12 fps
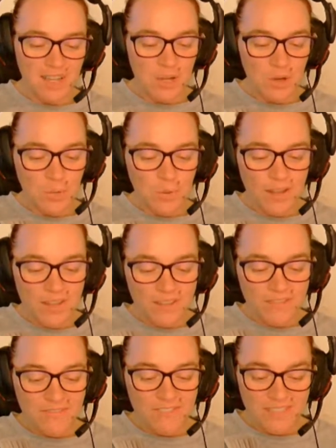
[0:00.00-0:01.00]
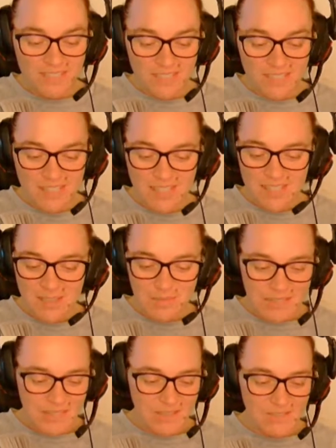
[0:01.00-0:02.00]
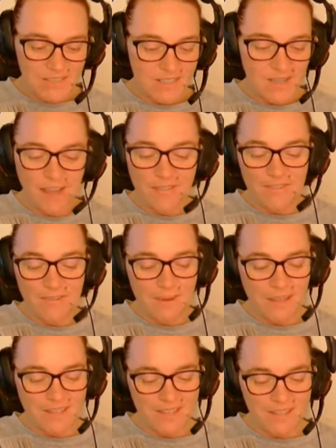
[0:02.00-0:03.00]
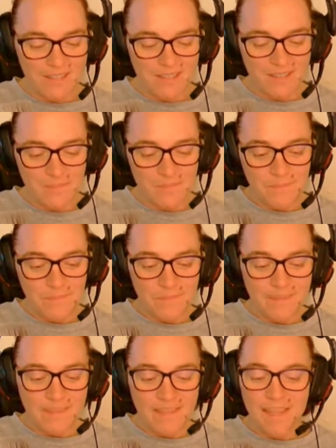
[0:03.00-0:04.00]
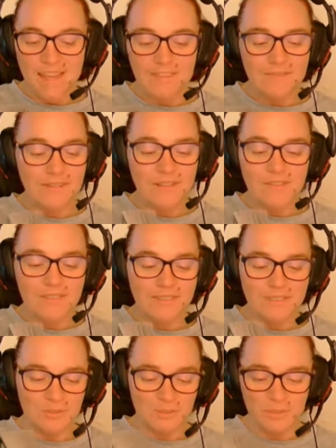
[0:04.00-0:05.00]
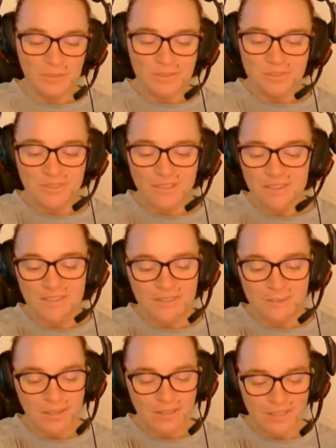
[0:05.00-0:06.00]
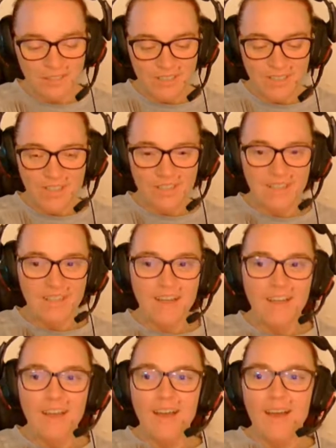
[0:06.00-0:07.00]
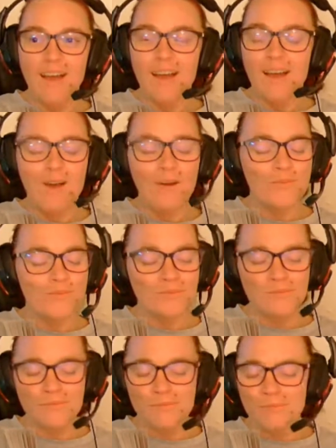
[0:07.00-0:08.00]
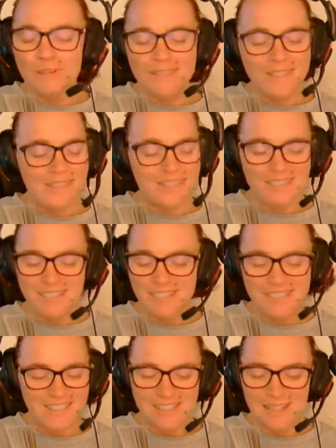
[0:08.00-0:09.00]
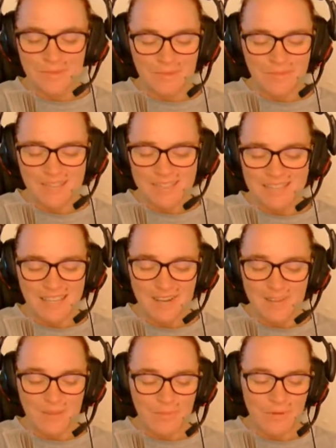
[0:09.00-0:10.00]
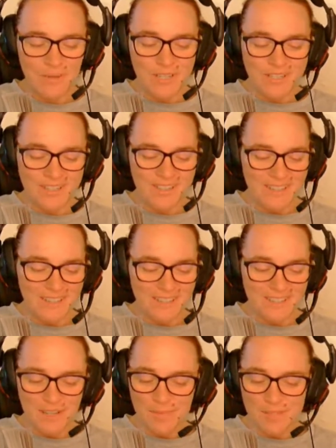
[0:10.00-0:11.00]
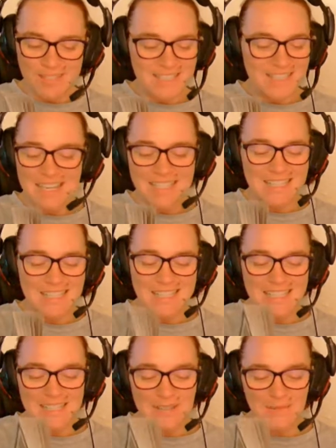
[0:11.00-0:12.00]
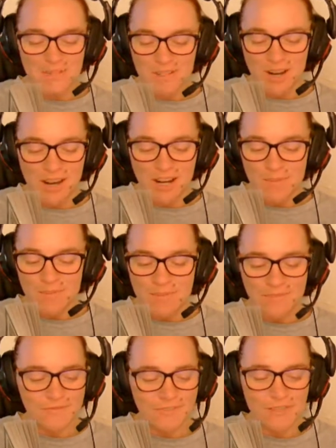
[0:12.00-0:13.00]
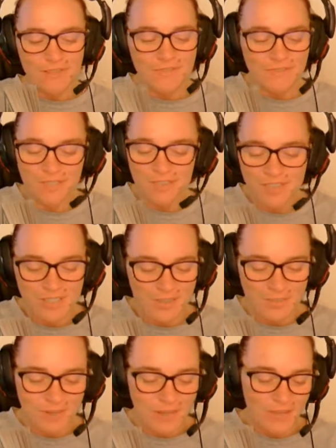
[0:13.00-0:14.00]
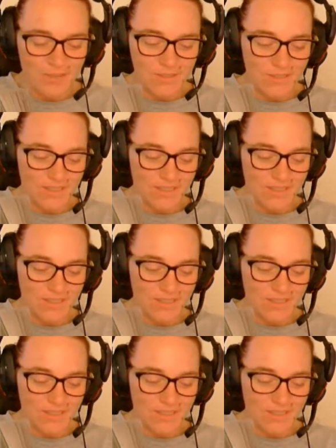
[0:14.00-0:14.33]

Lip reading: while the fields sunned themselves in the aftermath. Anne revelled in the world of color about her. "Oh, Marilla," she exclaimed one Saturday morning, coming dancing in with her arms full of gorgeous boughs.